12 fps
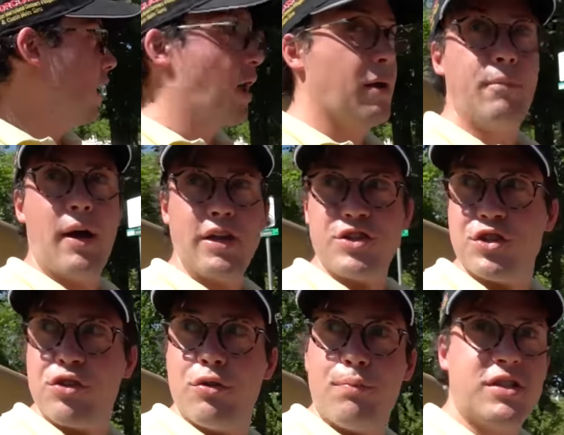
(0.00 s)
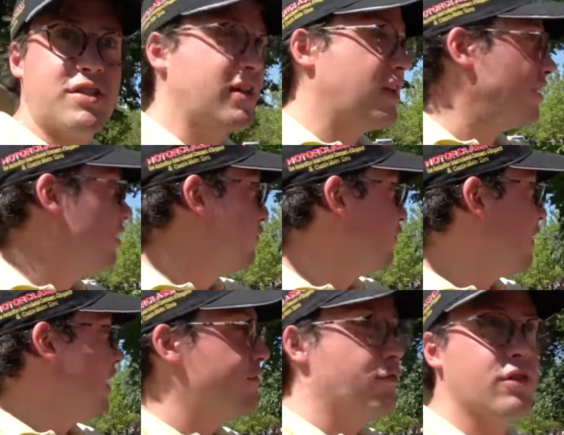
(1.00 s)
and my two particular
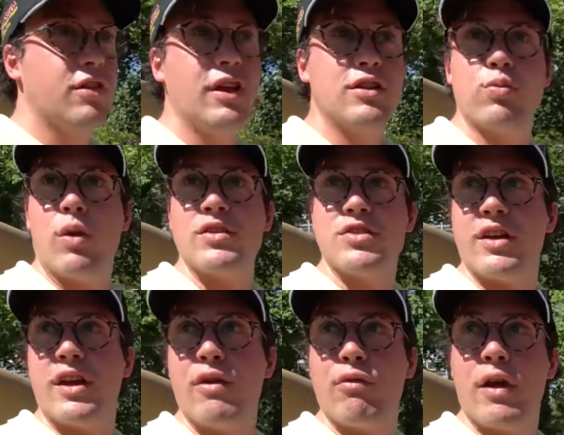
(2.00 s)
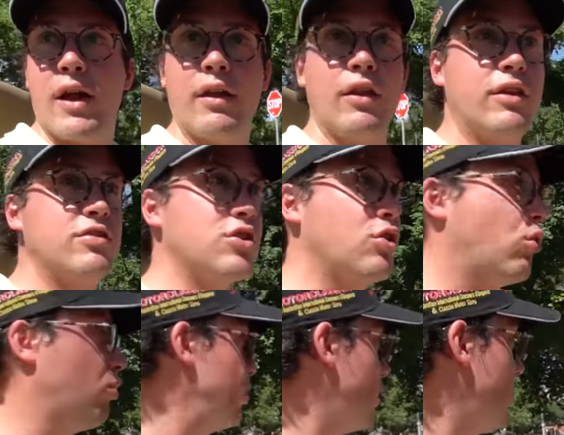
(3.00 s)
favourite things once I get round this corner